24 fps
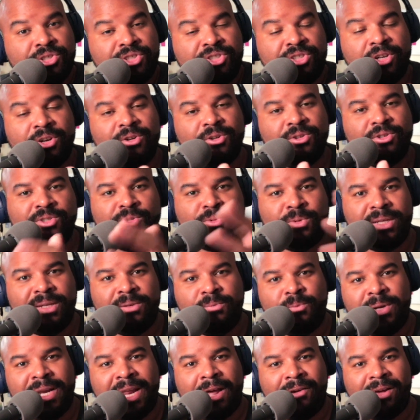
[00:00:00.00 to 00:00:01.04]
shows. We
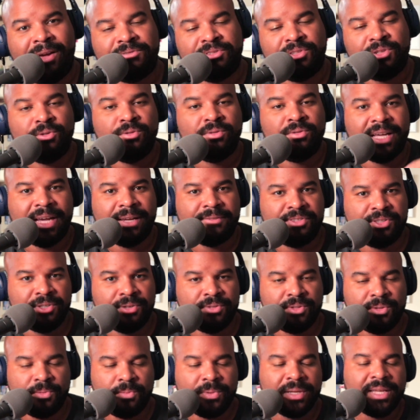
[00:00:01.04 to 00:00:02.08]
now have two live
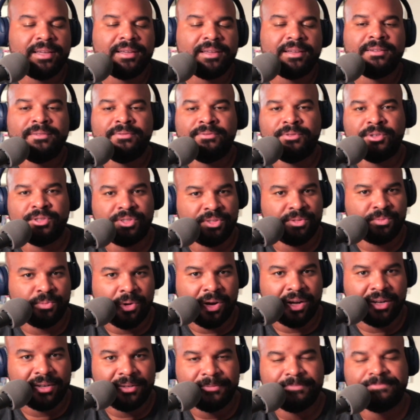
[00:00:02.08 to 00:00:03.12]
shows a week versus
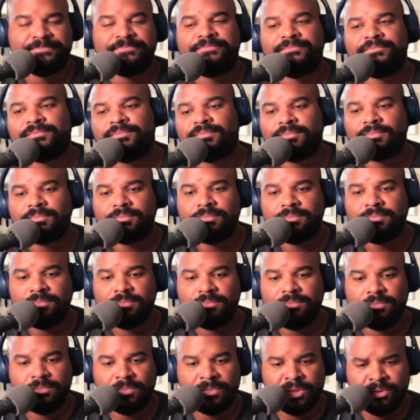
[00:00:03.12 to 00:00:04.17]
one.
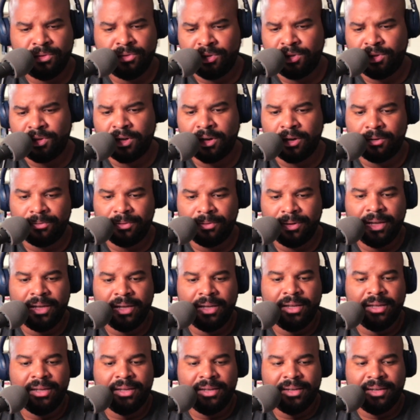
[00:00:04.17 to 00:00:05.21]
So
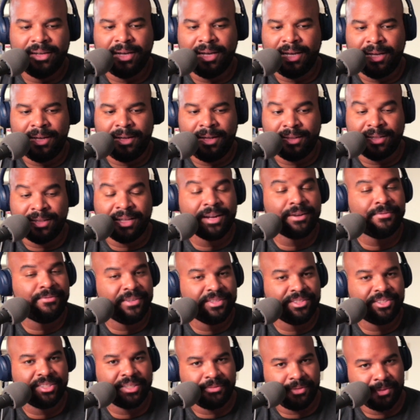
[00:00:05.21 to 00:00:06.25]
a lot of
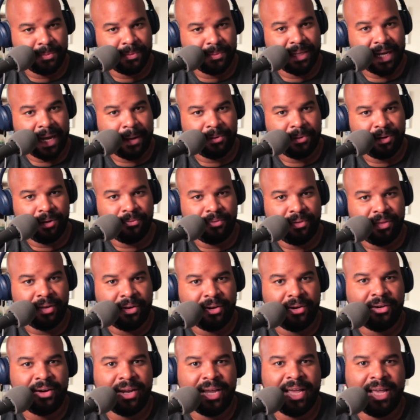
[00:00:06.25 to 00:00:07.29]
fun stuff has been happening over
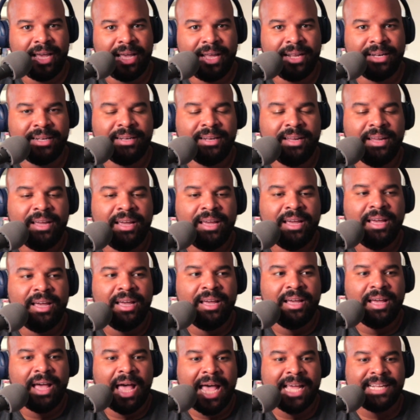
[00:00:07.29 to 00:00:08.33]
there. And
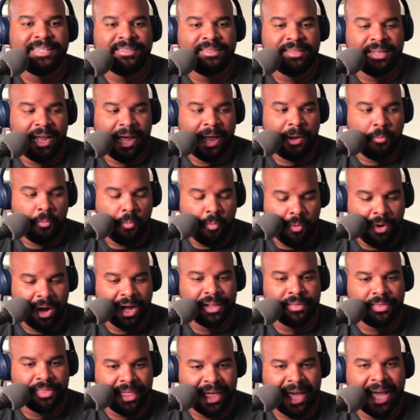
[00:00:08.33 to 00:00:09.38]
I
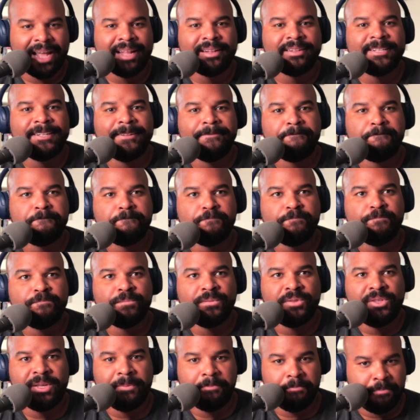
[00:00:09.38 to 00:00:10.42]
want that
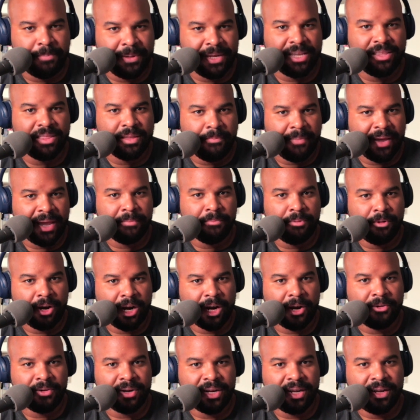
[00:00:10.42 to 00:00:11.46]
to be the main
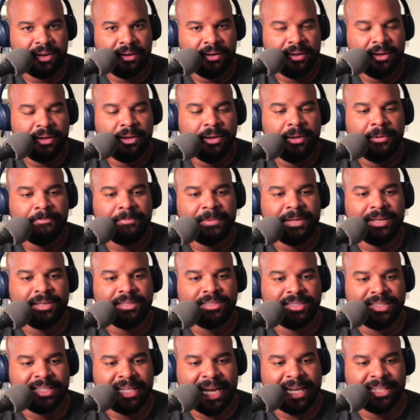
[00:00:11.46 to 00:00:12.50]
priority,
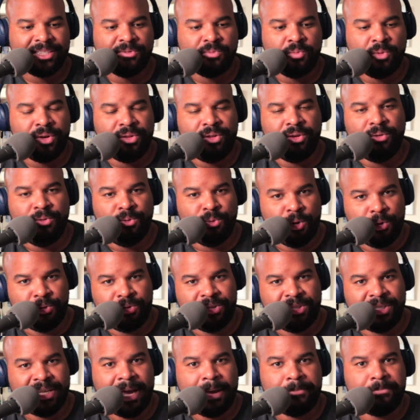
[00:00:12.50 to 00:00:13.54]
because that's where the growth
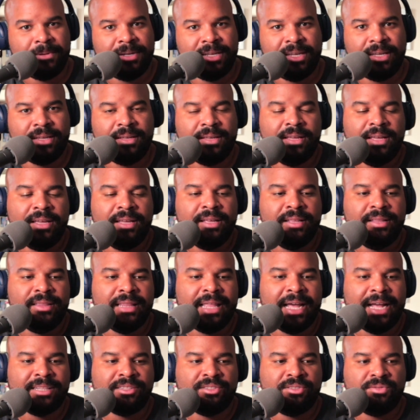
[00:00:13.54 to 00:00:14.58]
is happening.
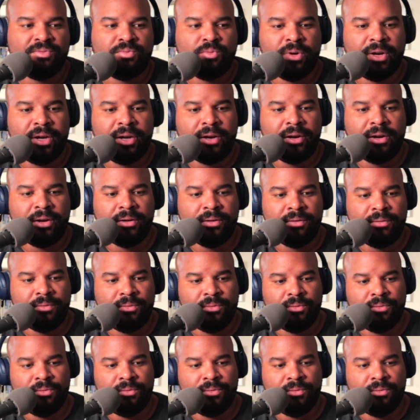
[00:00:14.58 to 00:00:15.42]
That's where